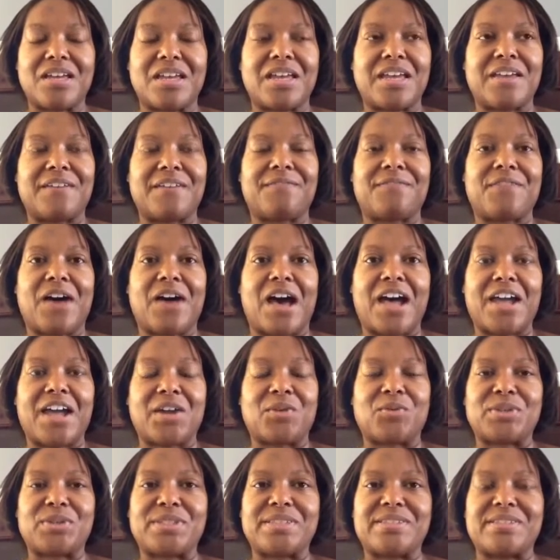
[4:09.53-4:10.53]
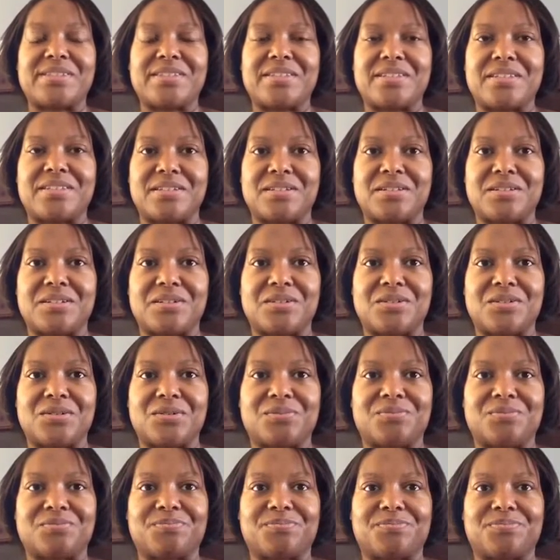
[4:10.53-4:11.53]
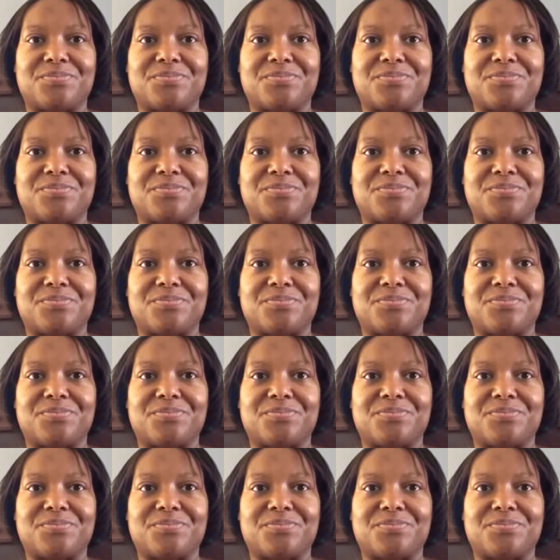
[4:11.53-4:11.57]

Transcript: if I was still